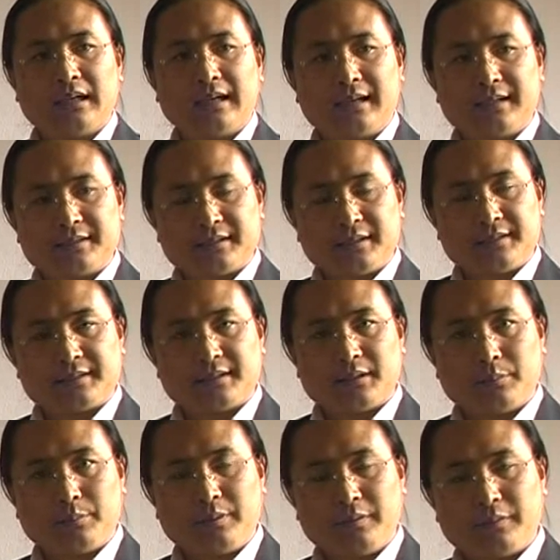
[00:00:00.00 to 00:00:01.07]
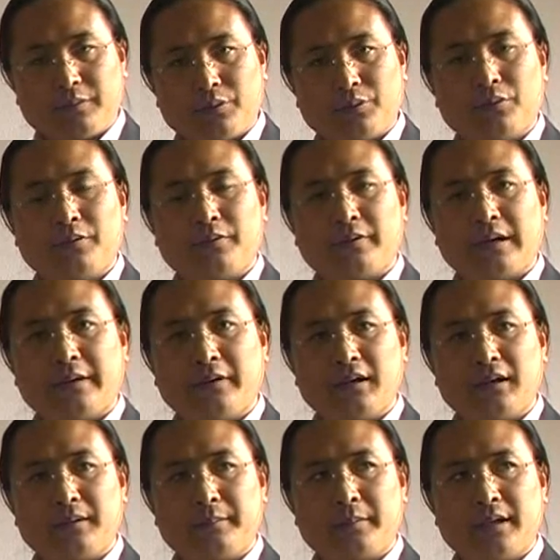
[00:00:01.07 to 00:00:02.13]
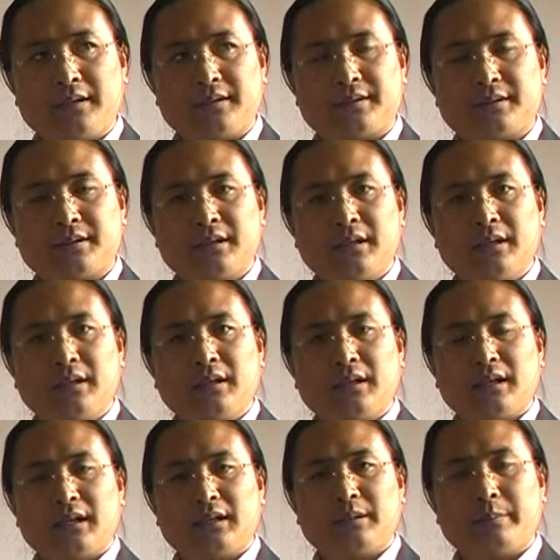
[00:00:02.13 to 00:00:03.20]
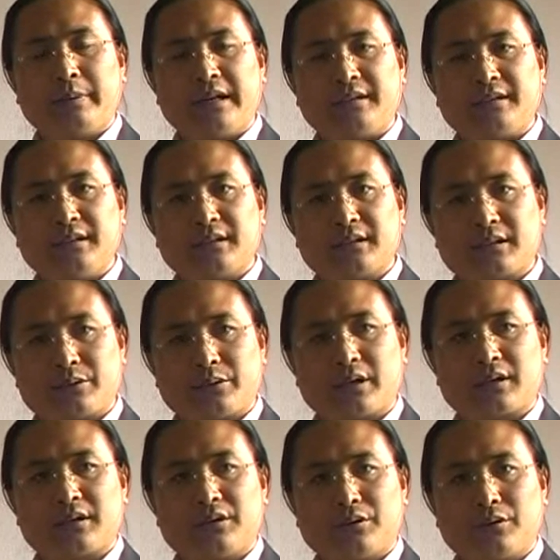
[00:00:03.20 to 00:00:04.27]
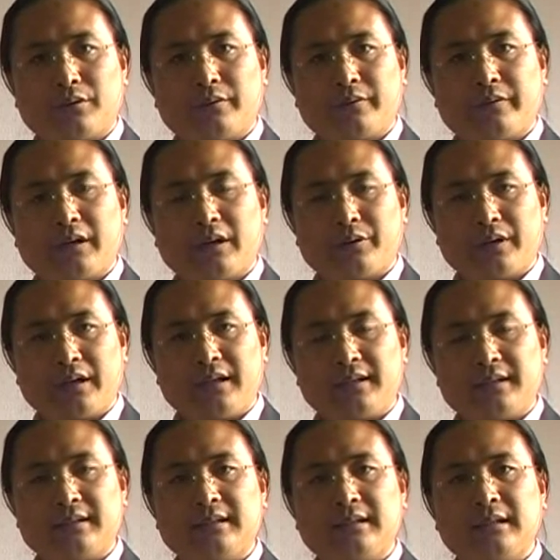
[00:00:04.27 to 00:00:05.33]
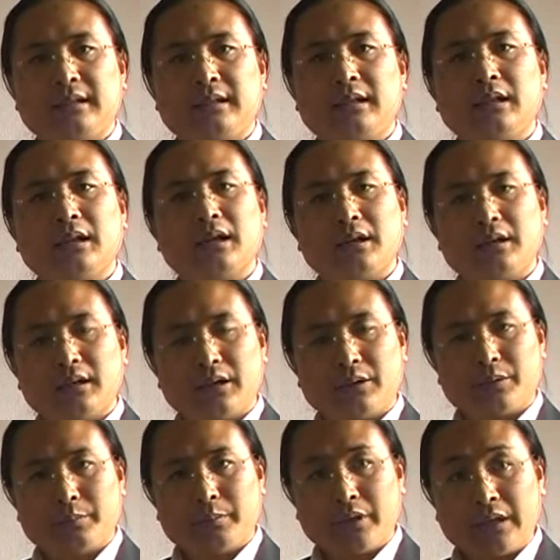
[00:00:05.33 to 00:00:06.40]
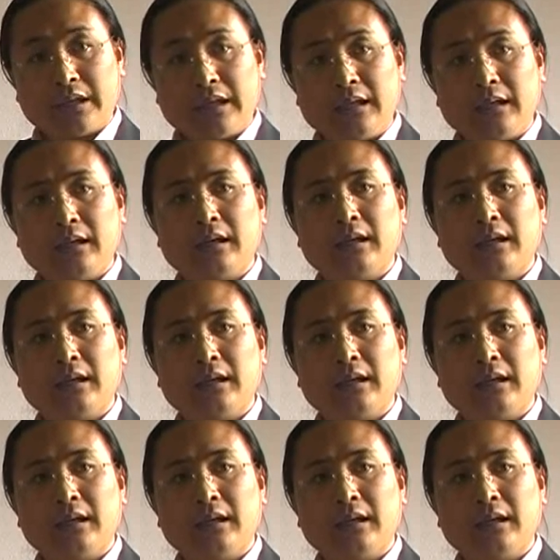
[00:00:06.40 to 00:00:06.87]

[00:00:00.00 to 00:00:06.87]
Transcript: As I said before, 5 elements are the basic structure of our energy and our body,